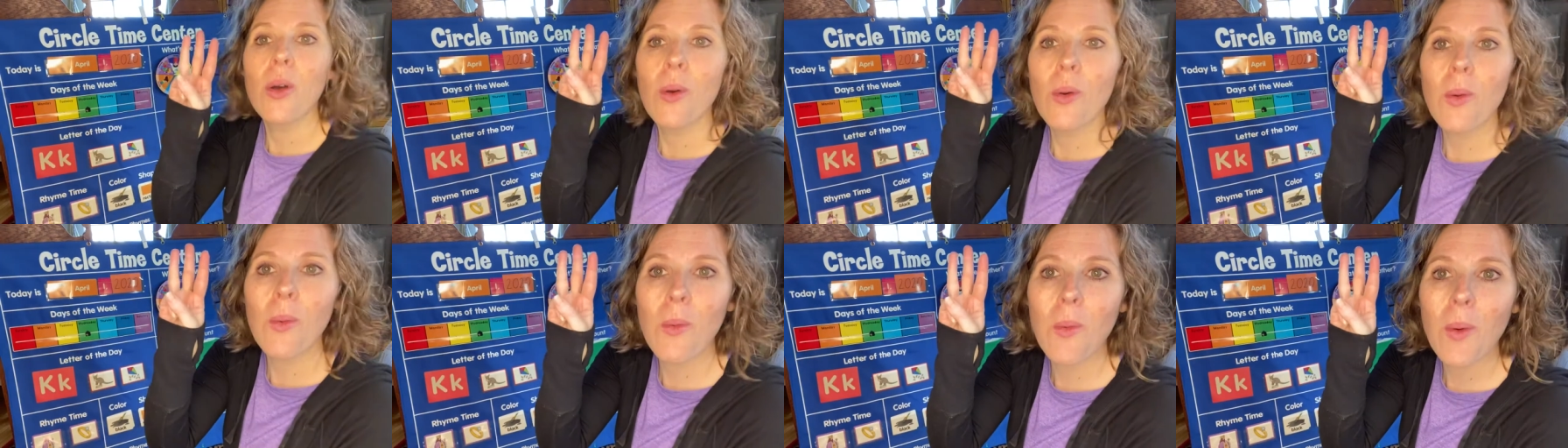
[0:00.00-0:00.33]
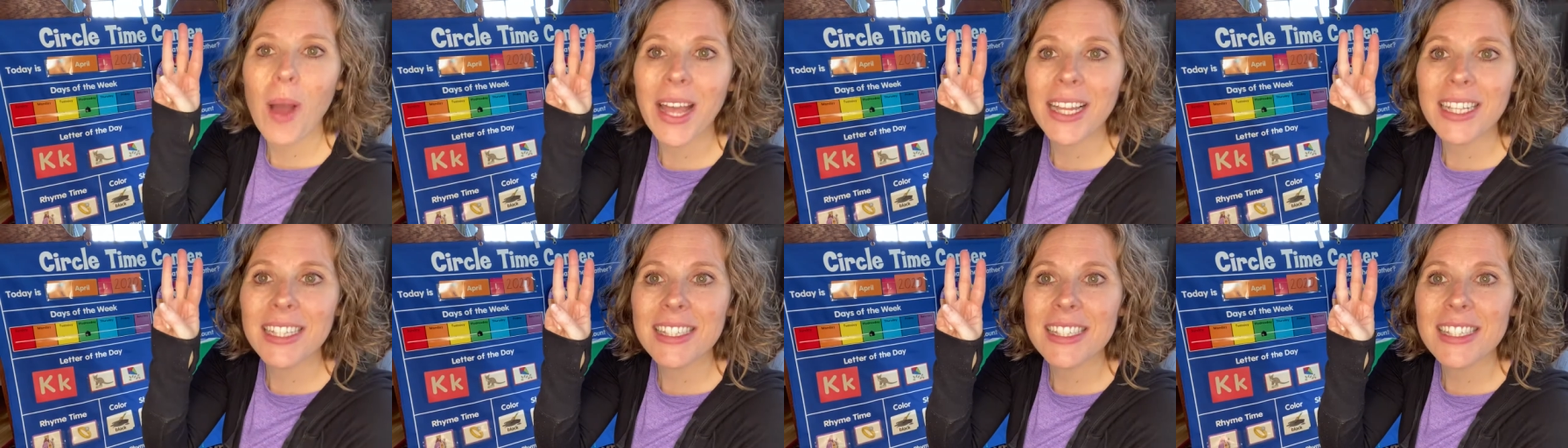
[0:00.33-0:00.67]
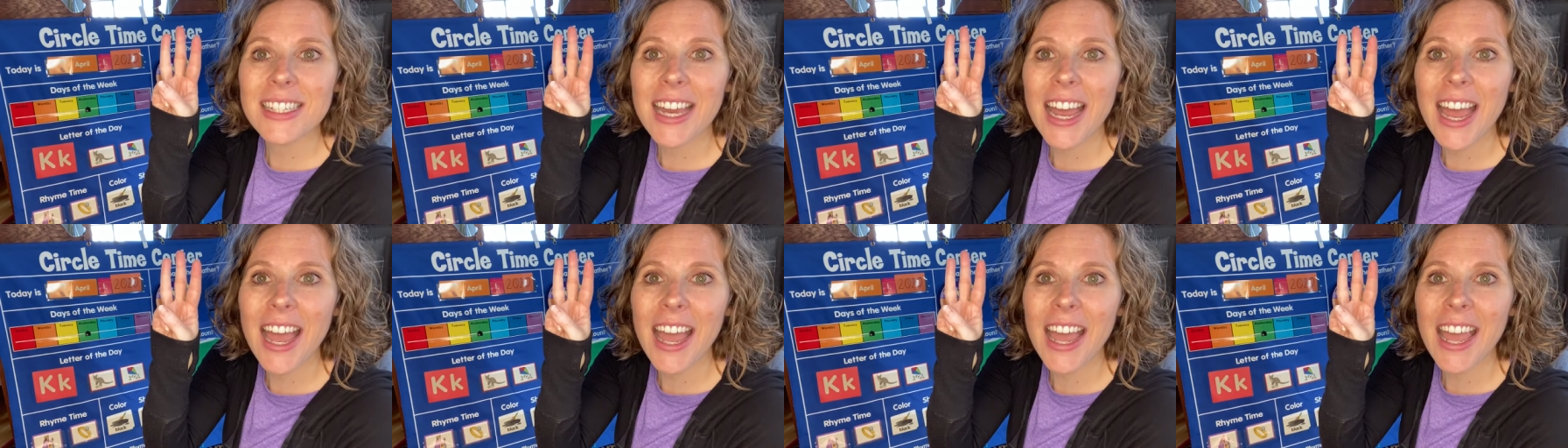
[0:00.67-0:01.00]

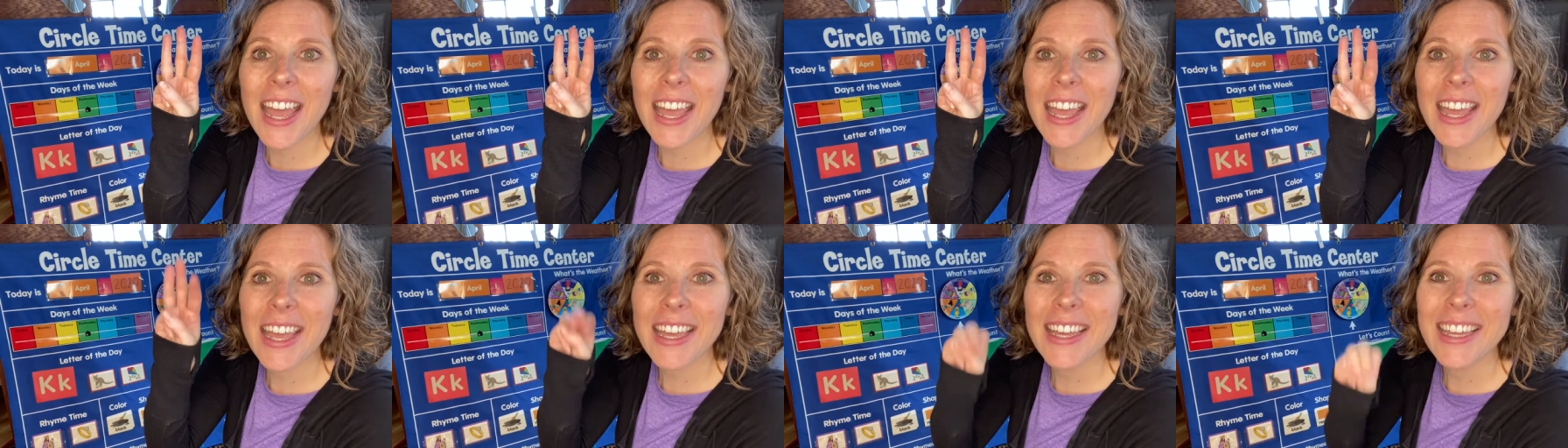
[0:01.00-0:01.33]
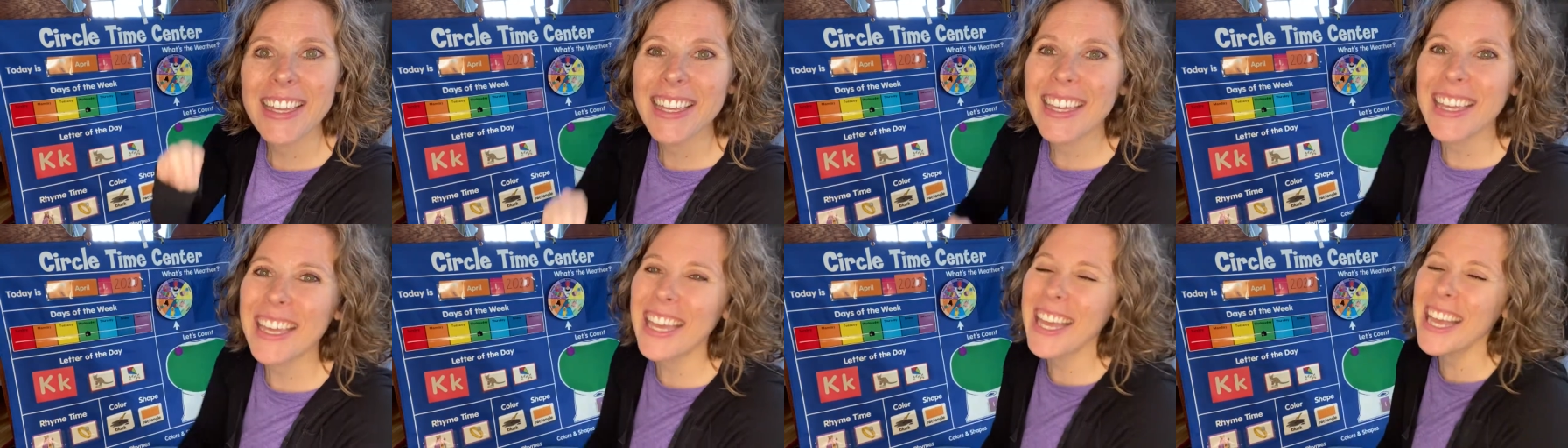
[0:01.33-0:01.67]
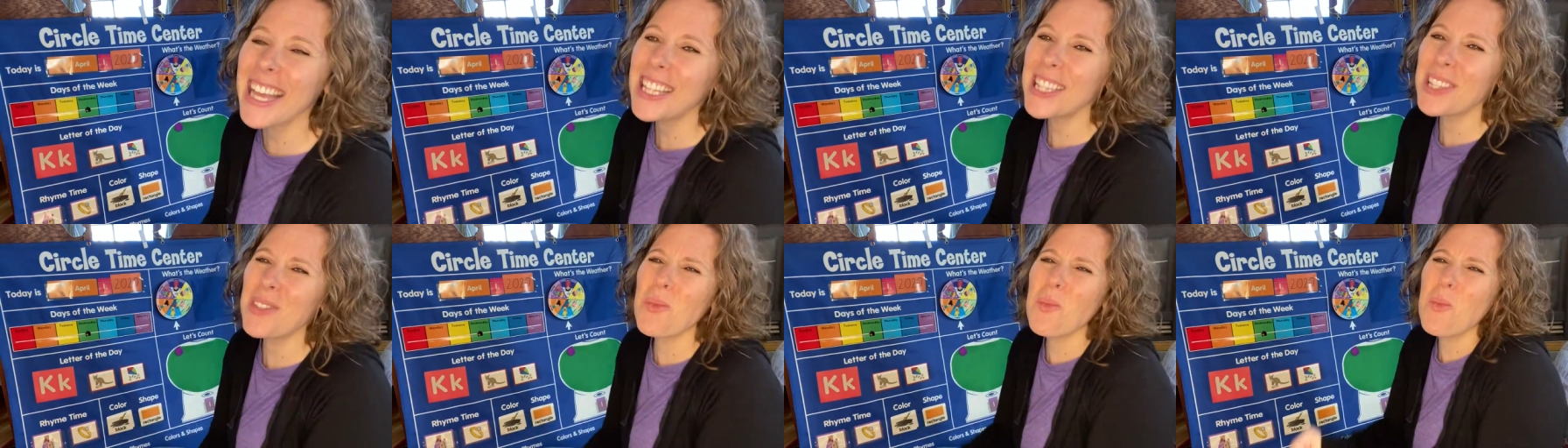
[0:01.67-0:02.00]
Wednesday?
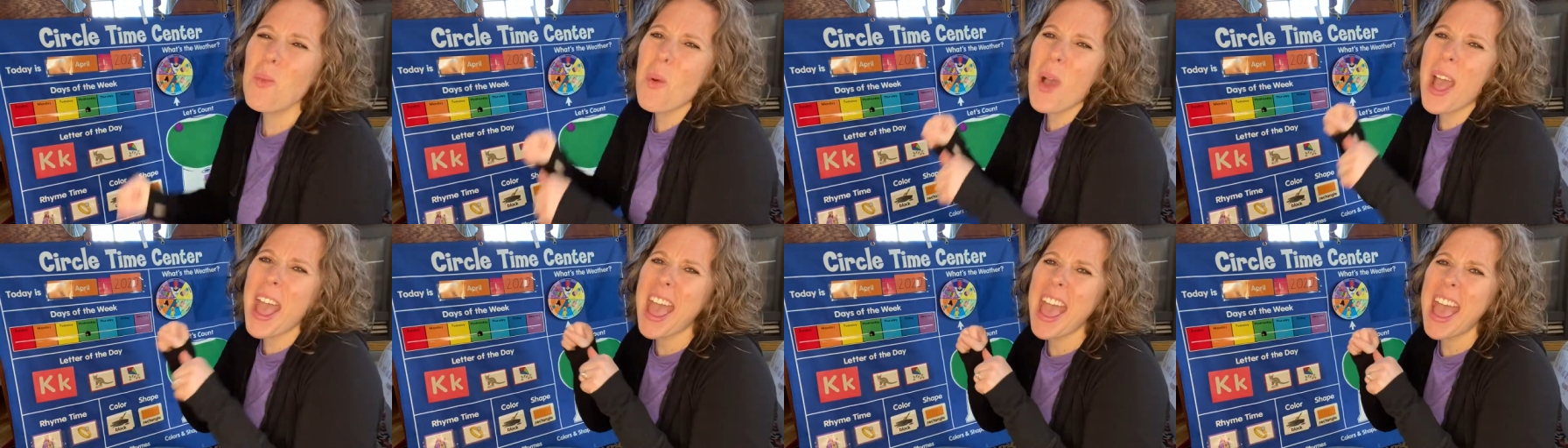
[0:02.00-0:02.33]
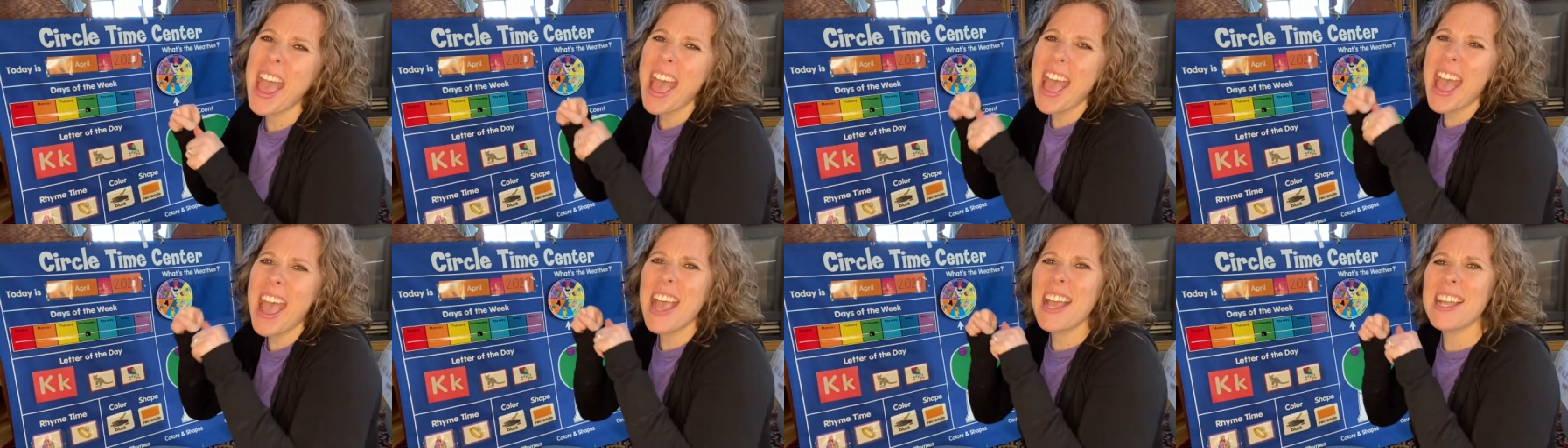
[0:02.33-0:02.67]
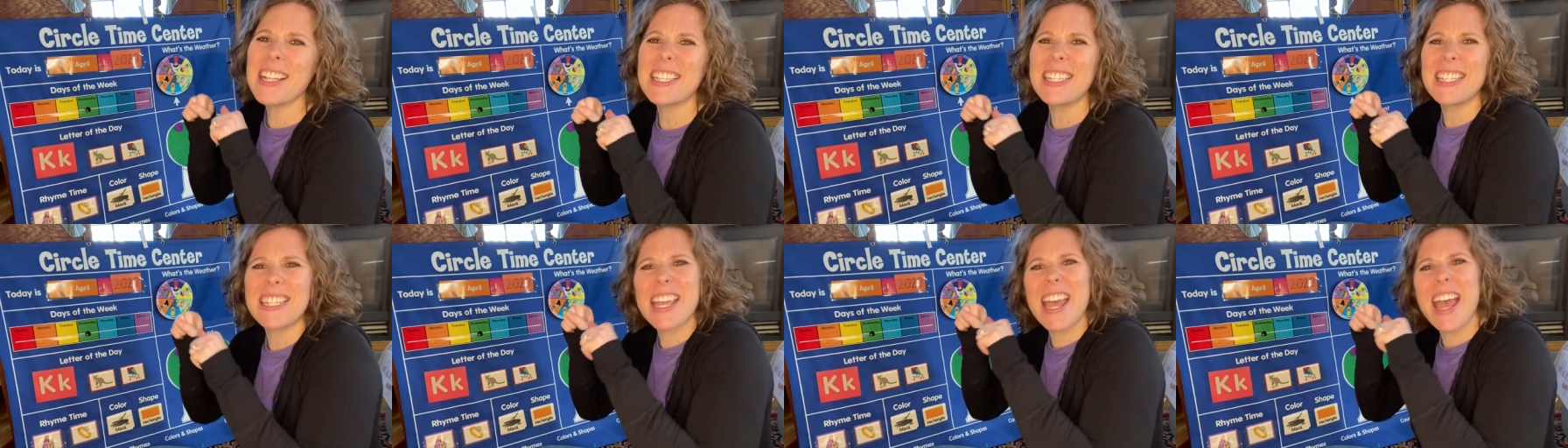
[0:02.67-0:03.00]
It's
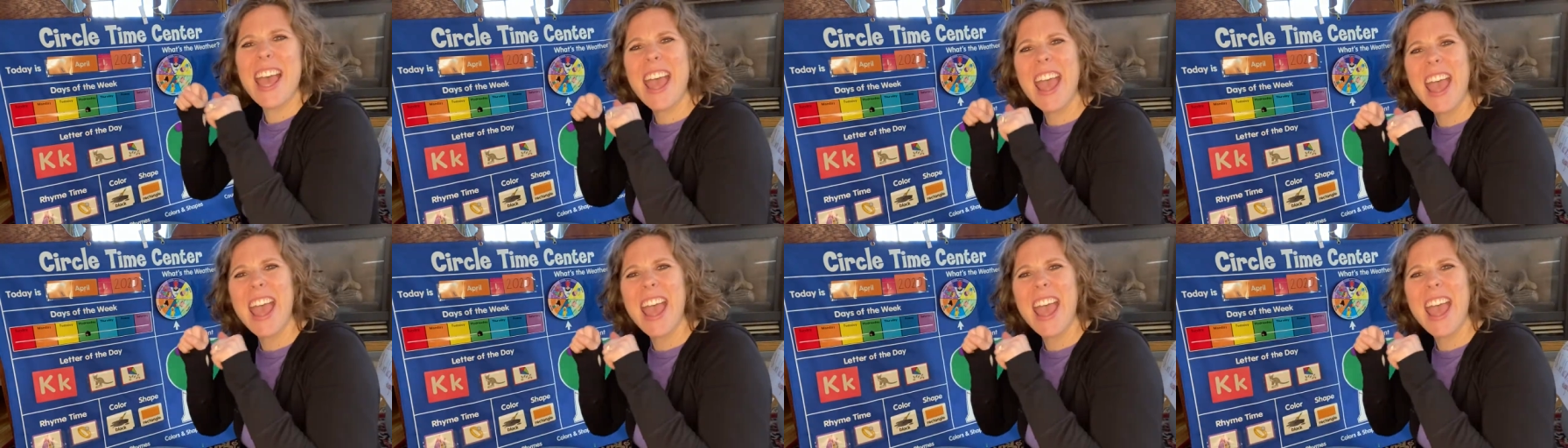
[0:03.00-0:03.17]
Wednesday.